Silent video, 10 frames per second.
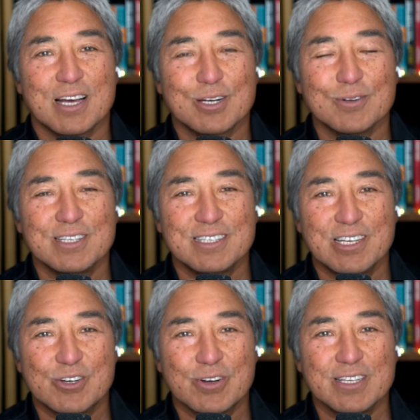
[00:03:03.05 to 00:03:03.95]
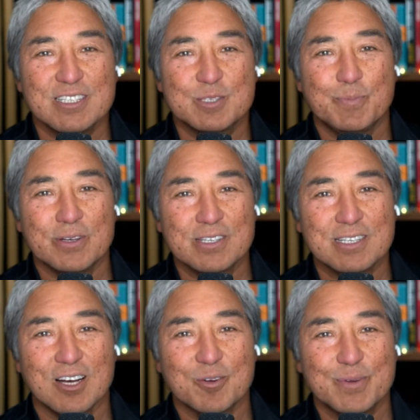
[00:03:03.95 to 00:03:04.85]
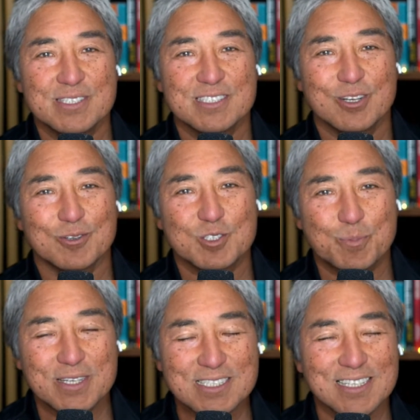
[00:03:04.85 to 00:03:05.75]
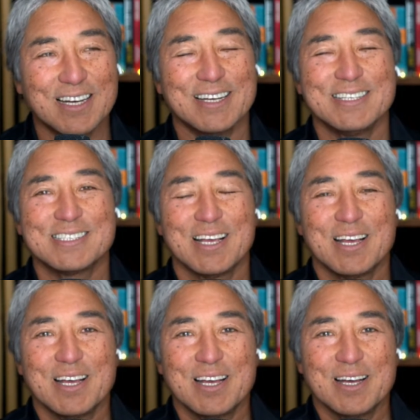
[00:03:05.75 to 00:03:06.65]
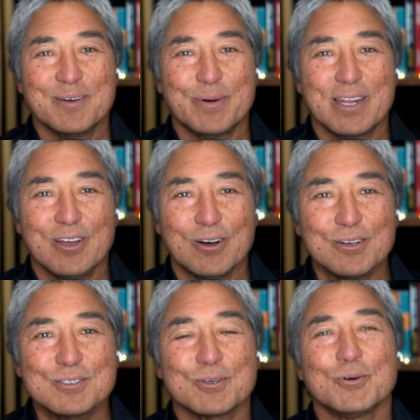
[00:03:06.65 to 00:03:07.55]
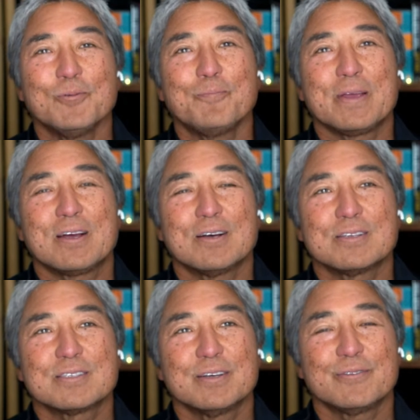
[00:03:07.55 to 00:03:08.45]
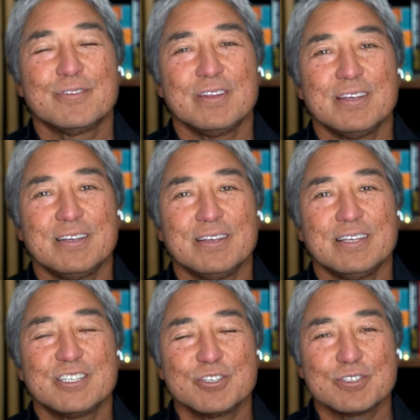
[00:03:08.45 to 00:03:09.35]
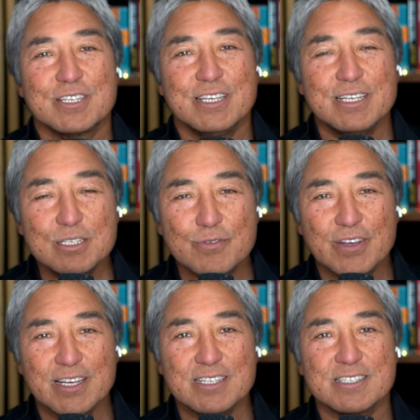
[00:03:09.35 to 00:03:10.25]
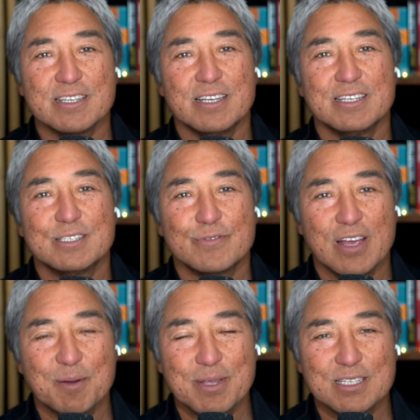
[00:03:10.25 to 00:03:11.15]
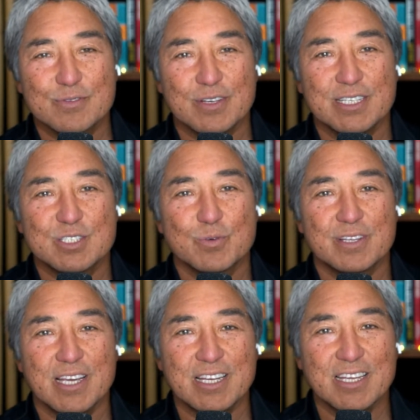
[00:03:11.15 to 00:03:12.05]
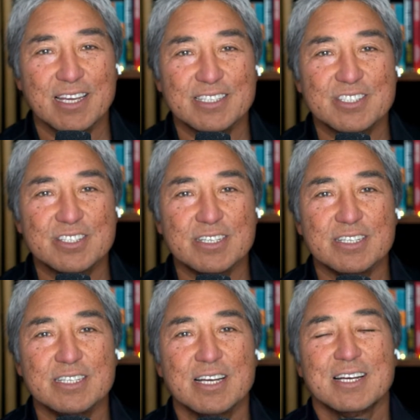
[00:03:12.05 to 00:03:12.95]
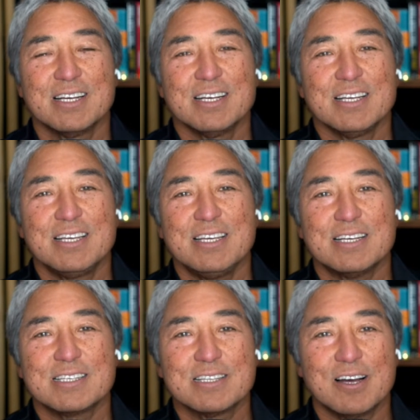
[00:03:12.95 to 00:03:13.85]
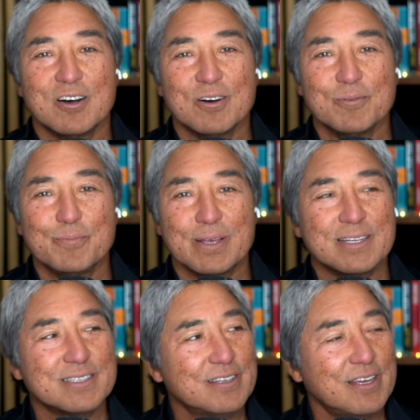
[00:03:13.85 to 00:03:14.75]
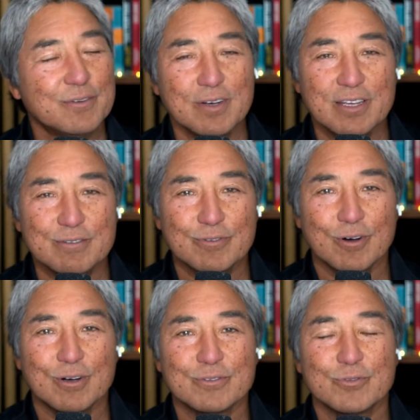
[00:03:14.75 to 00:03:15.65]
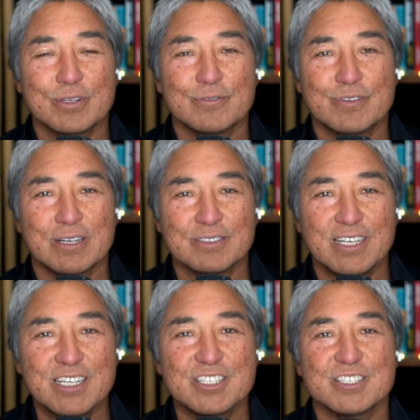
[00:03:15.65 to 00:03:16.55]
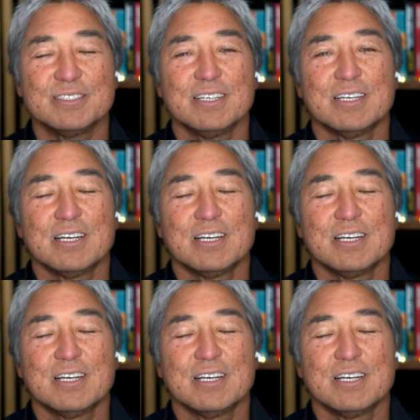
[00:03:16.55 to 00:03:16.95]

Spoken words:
Not only did he create this $1 billion business called Specialized, but he also, because of the issues he's faced and his family has faced with ADHD, he has now been heavily involved with a foundation